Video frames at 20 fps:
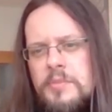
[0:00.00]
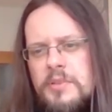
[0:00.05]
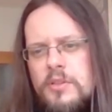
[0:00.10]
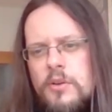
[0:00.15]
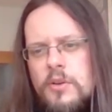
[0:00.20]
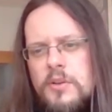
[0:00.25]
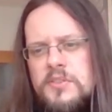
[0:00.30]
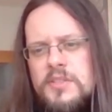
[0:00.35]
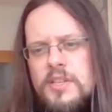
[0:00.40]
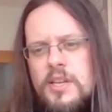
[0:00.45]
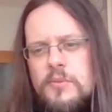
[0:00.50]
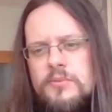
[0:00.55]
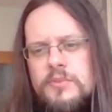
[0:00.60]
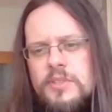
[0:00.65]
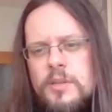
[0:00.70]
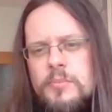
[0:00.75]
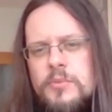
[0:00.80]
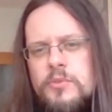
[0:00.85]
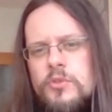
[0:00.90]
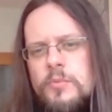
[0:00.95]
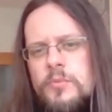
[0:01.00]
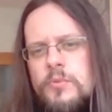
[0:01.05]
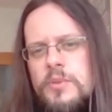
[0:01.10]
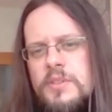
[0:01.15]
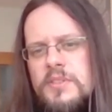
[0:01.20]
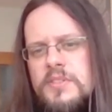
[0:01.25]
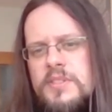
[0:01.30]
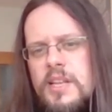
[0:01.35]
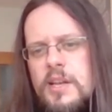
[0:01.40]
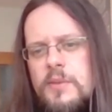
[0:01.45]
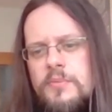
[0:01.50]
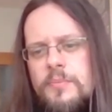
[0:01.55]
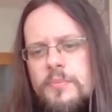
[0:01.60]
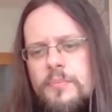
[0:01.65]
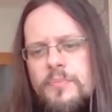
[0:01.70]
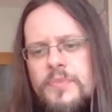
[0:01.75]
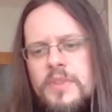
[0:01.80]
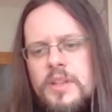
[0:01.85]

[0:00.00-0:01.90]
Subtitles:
because after bishop to e7,